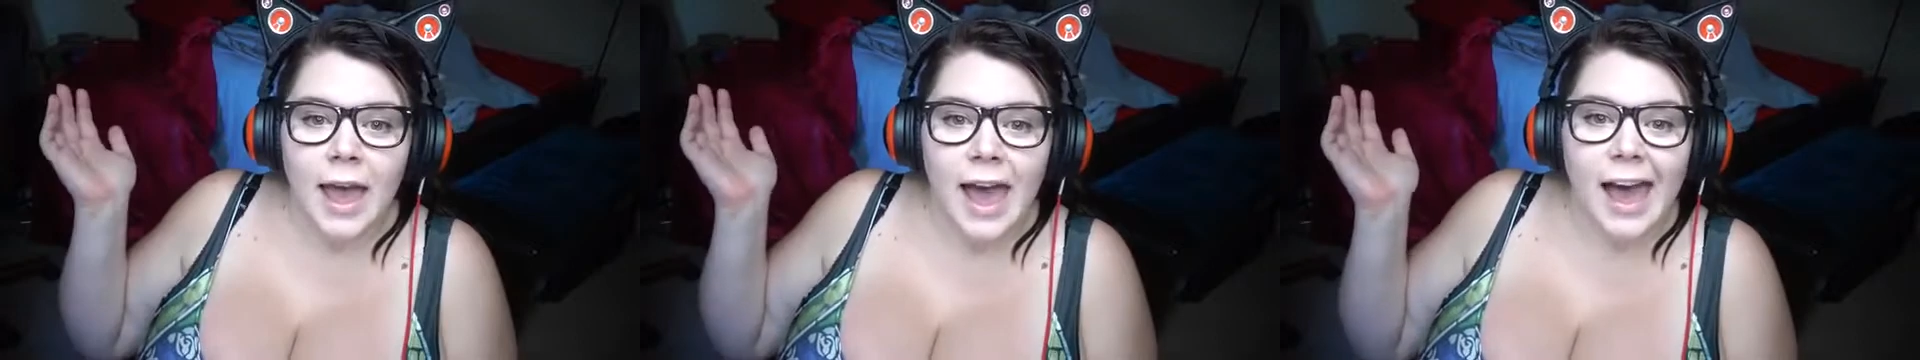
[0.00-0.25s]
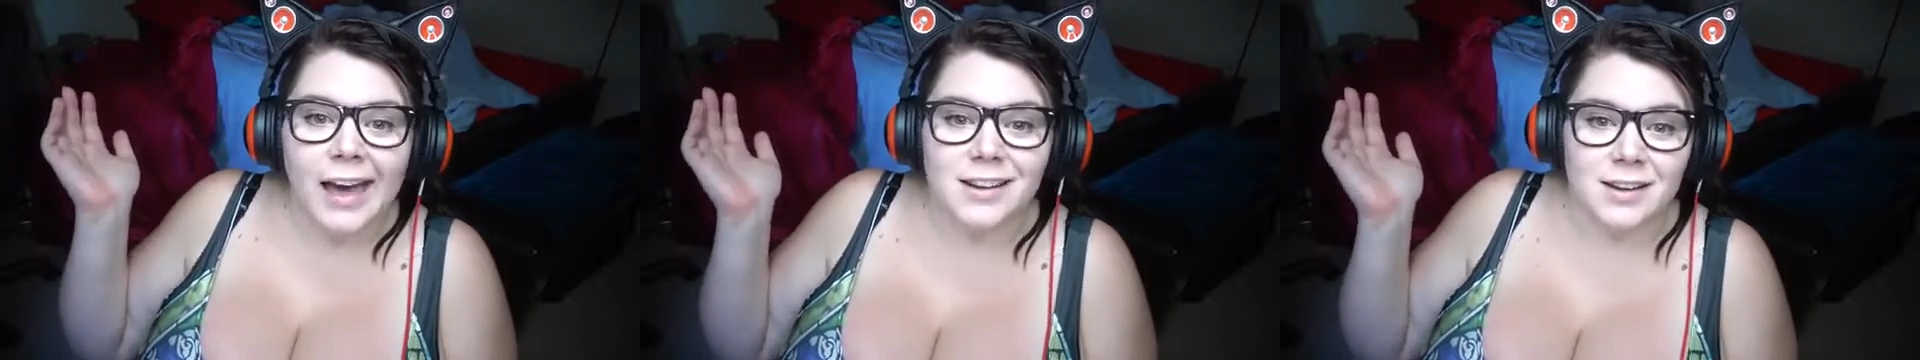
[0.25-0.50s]

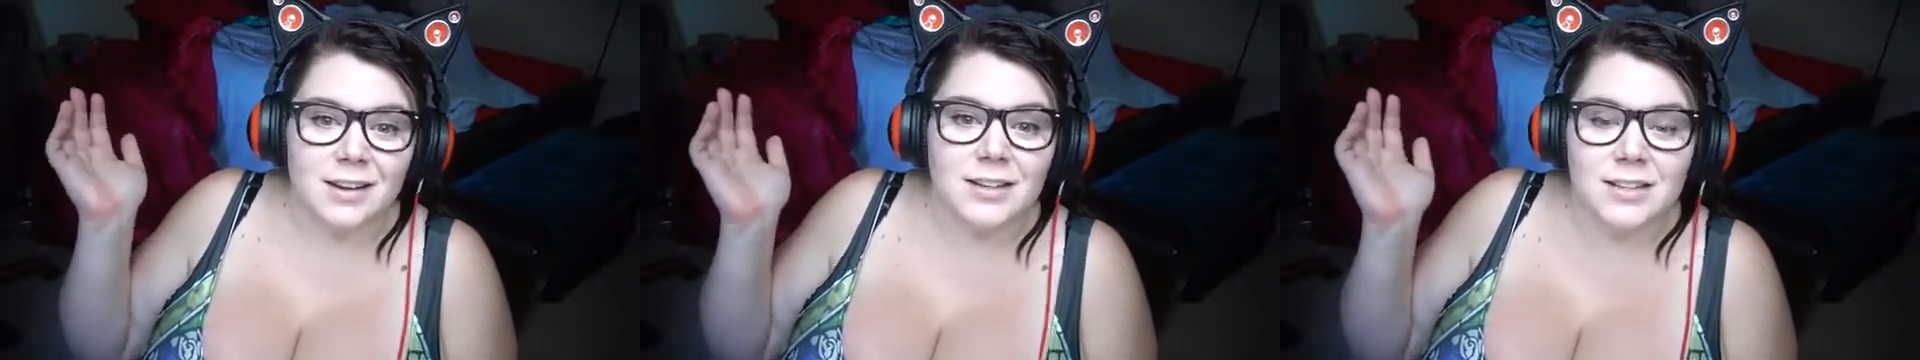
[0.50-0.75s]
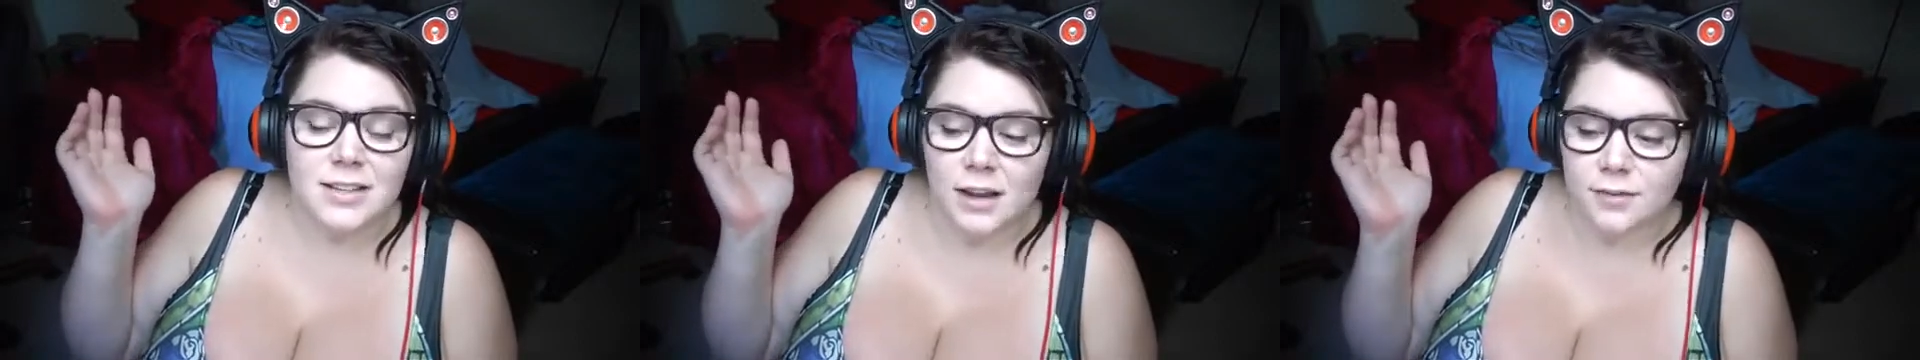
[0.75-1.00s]
had an
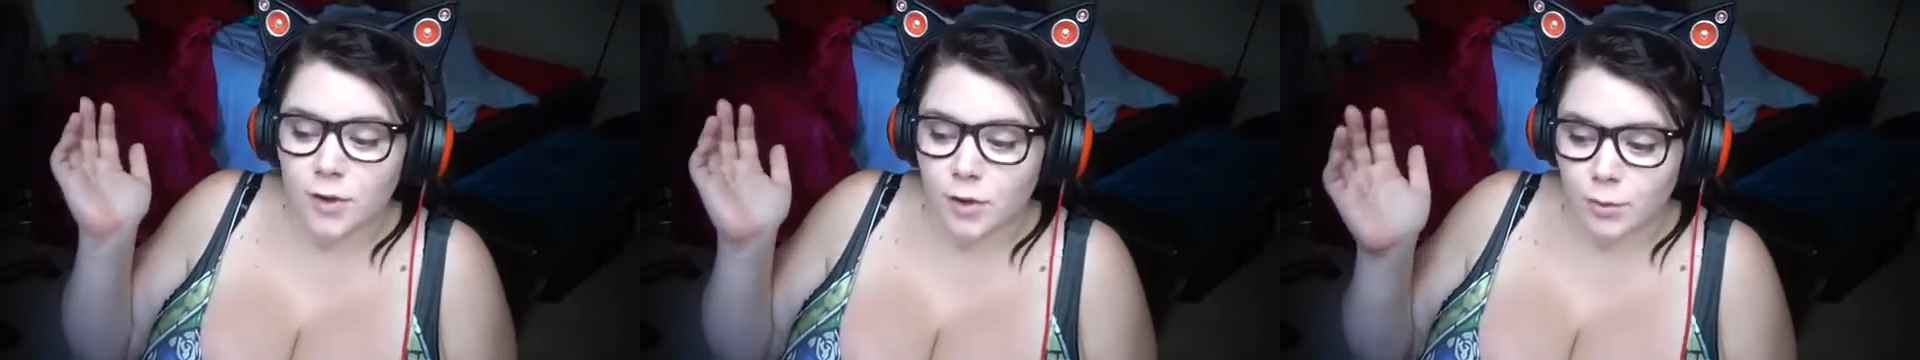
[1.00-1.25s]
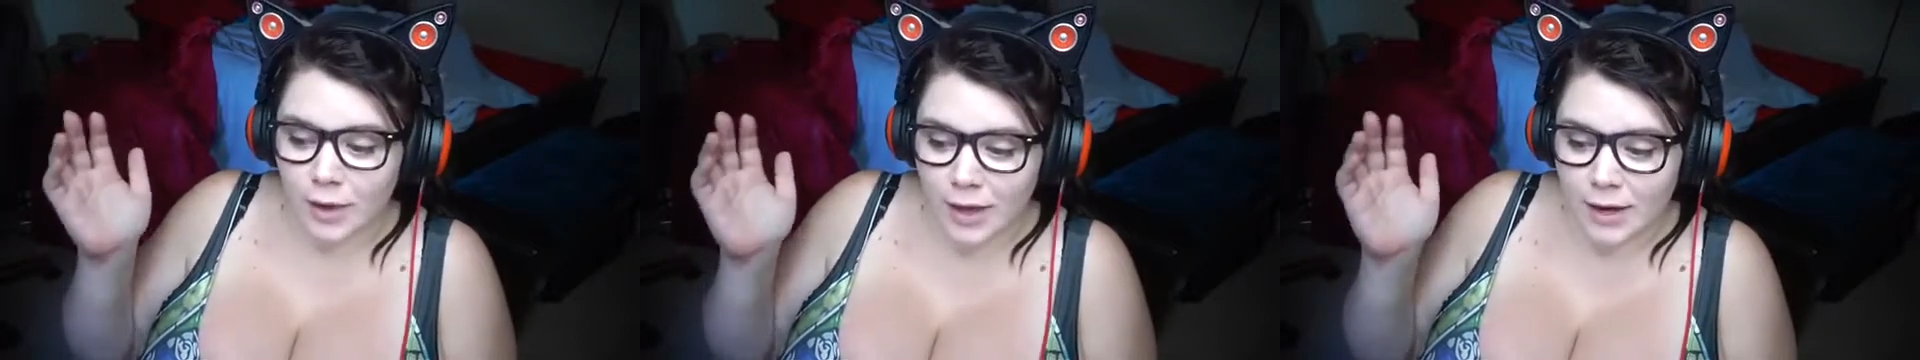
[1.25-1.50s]
internet
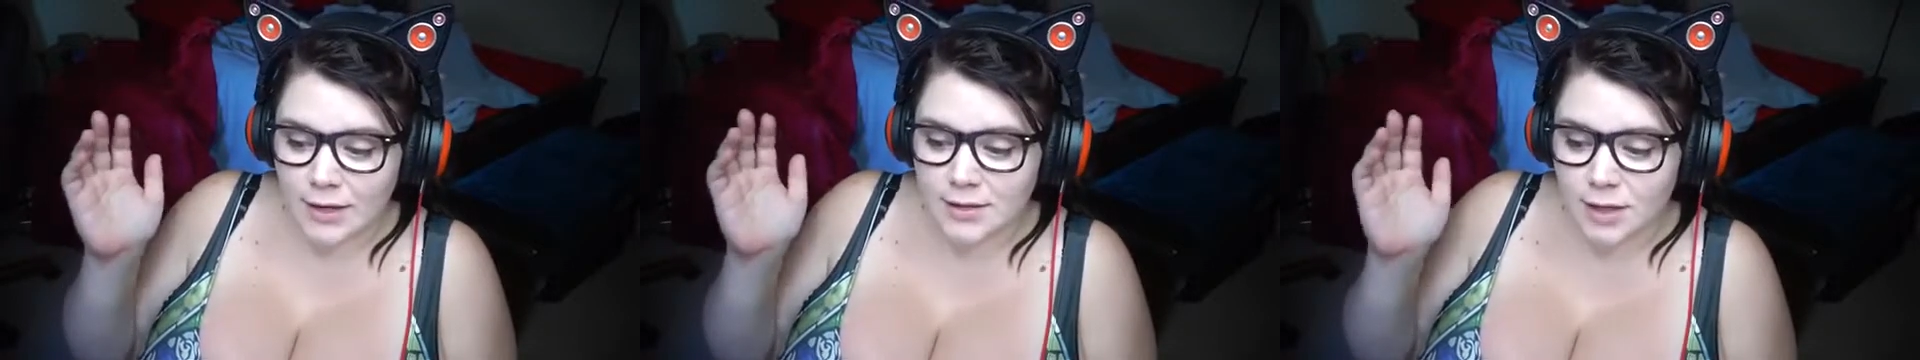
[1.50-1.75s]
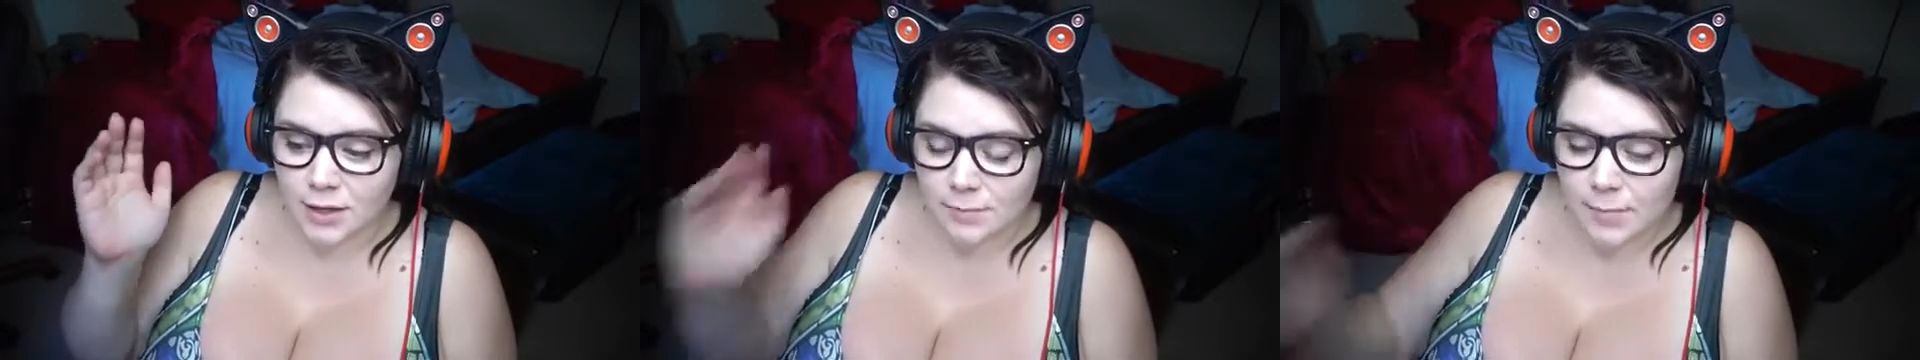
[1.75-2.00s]
following and I
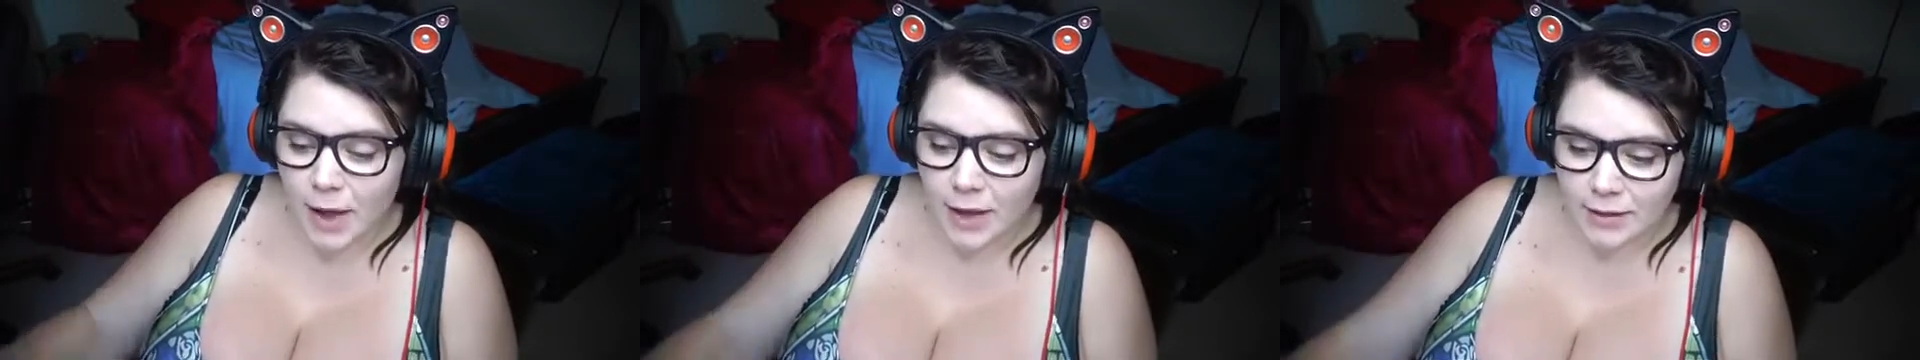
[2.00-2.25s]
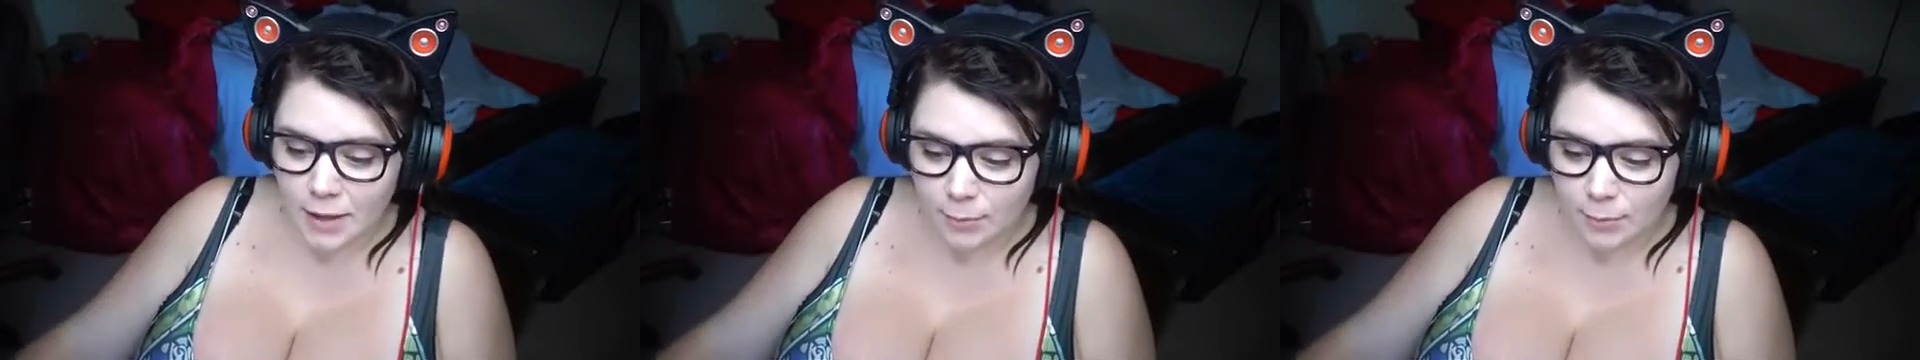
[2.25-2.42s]
started buying